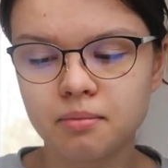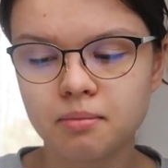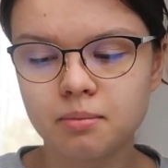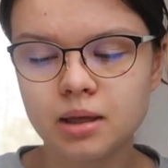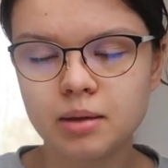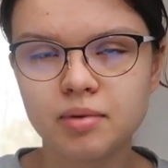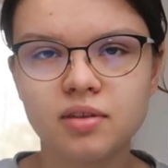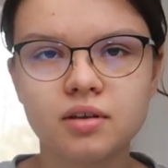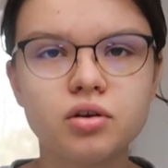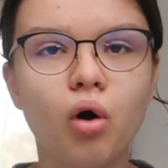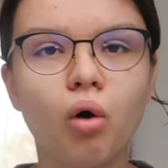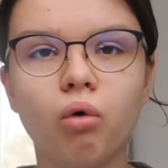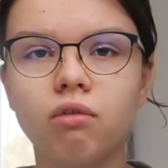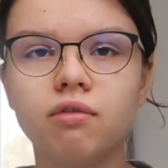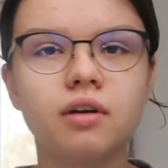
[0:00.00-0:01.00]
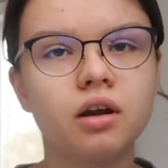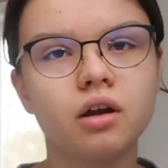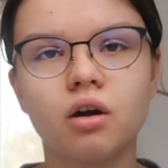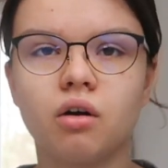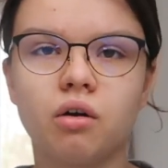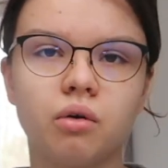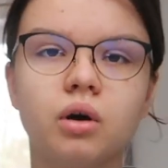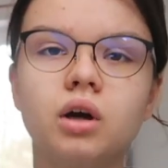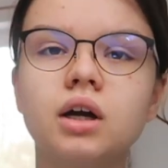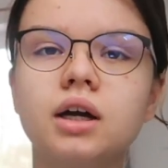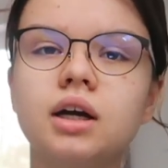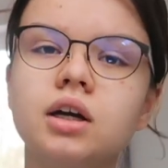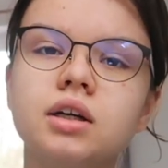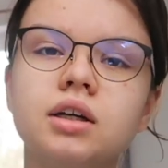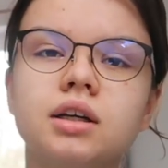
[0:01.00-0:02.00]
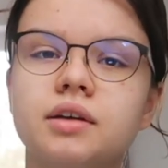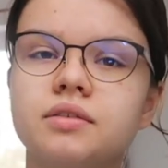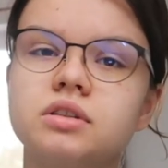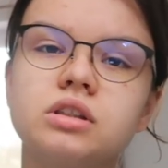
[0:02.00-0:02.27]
maybe this whole video gives